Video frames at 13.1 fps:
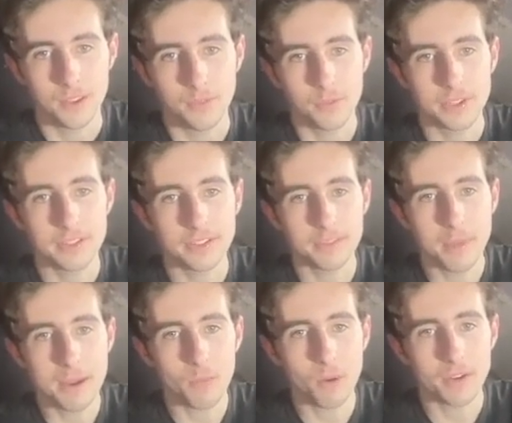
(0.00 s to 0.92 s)
Visitors
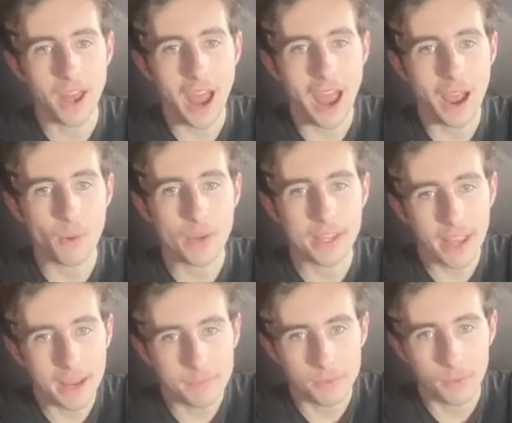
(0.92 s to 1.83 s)
may wonder how he
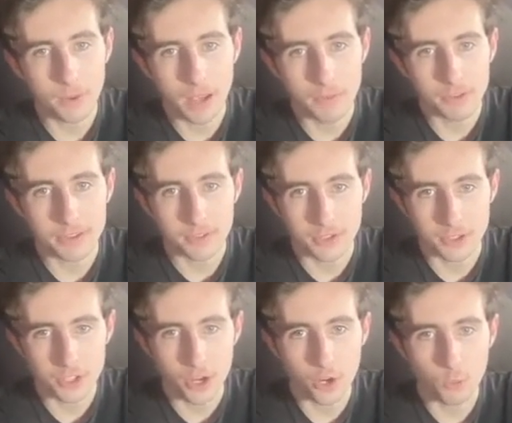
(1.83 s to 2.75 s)
came to uncover such a
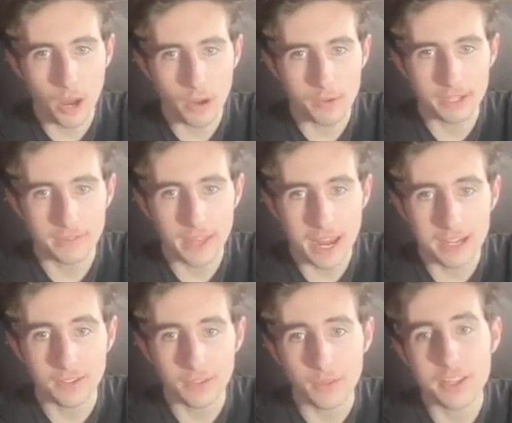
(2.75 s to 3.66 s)
show, where he
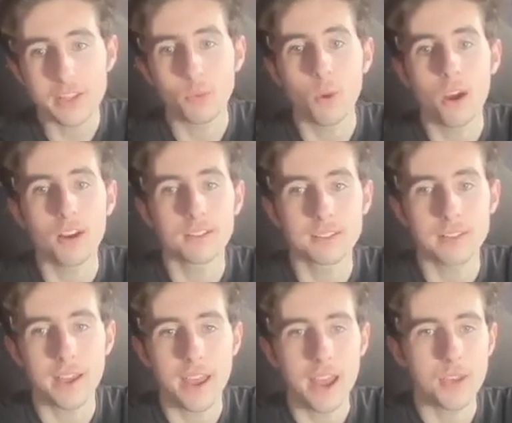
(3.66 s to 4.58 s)
attained these works,
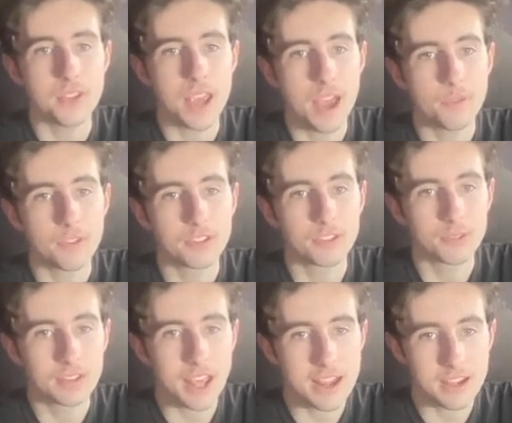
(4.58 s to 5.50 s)
and the efforts
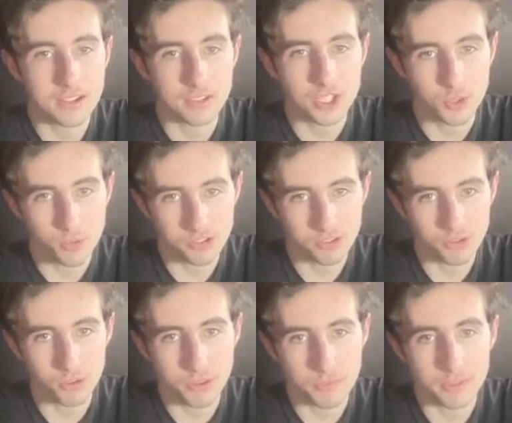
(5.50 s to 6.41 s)
taken to
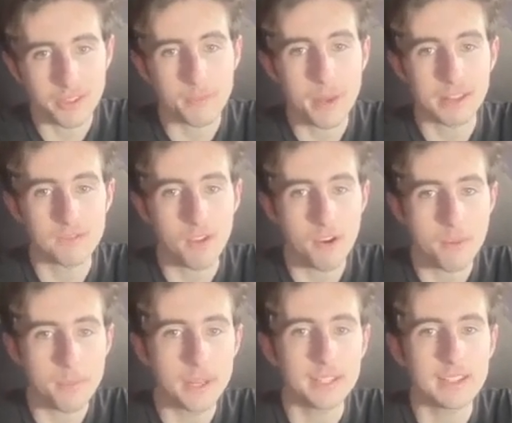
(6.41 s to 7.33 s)
restore them to the best of our
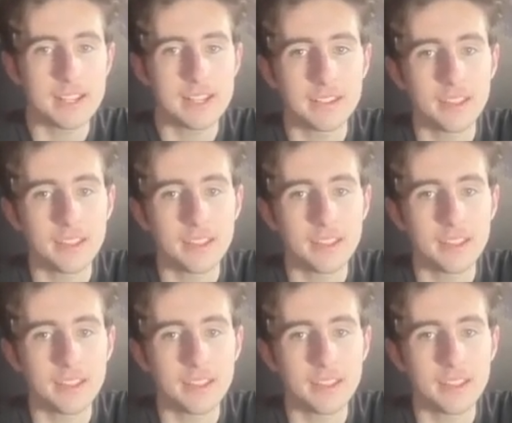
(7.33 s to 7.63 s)
ability.